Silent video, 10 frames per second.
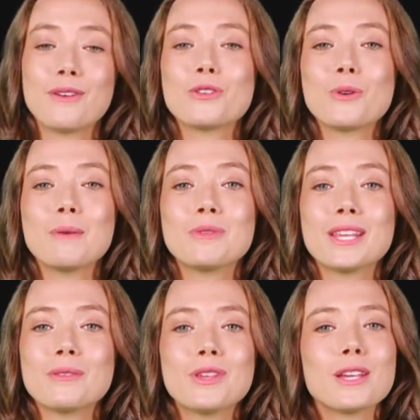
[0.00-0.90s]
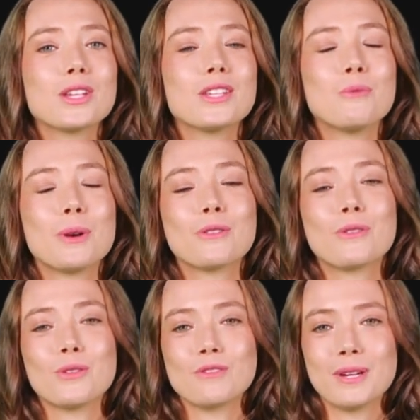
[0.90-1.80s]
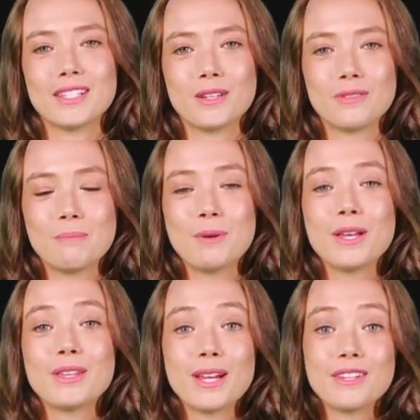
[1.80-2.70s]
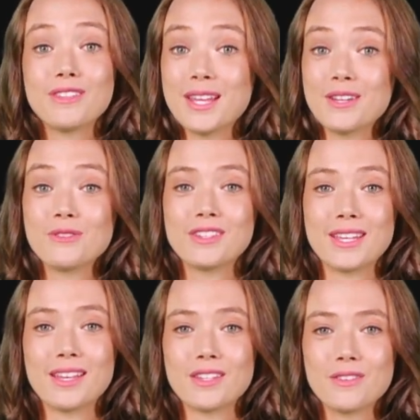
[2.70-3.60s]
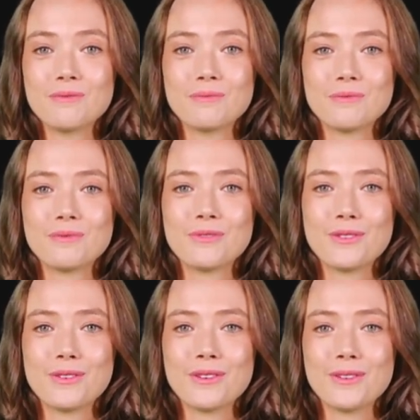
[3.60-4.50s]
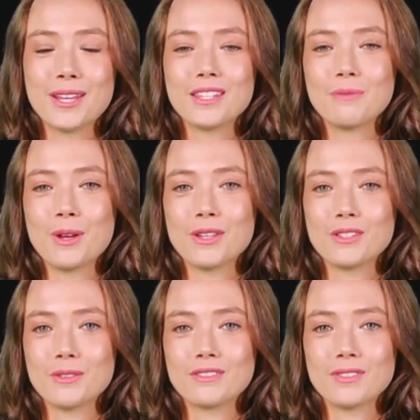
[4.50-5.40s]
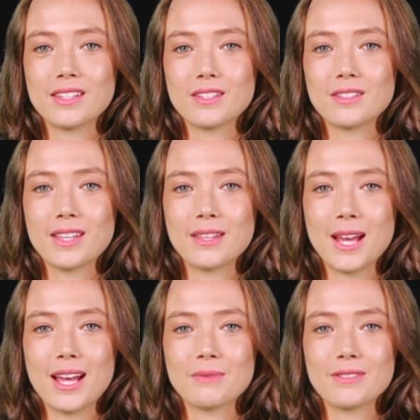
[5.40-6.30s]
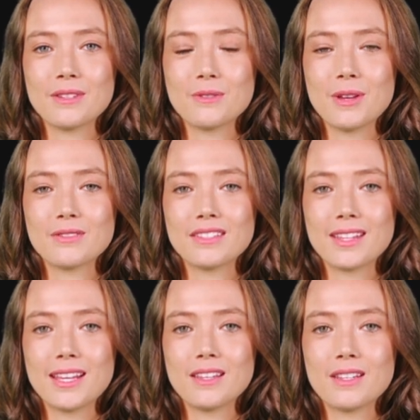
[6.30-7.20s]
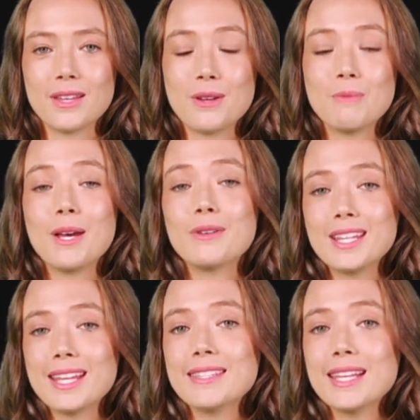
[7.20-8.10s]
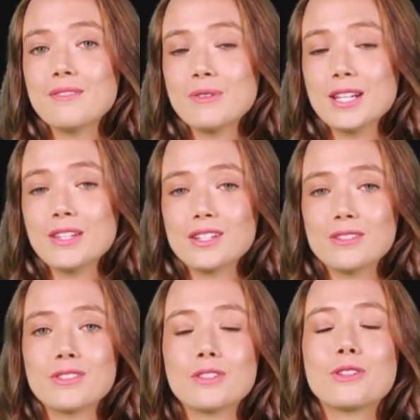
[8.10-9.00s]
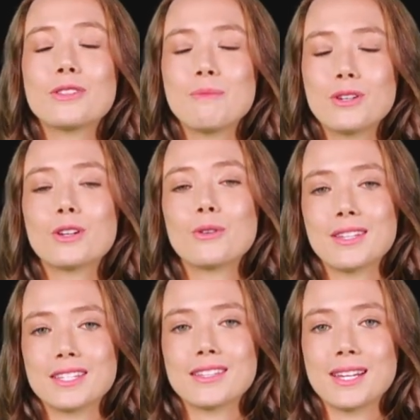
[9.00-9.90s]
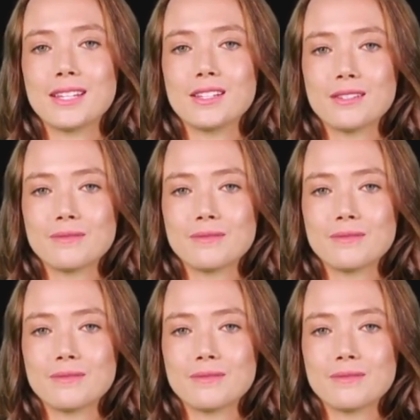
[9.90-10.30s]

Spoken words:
Scrum teams adjust workflows based on the product lifecycle stage. Exploratory features align with the growth stage, while tech debt reduction suits the maturity stage.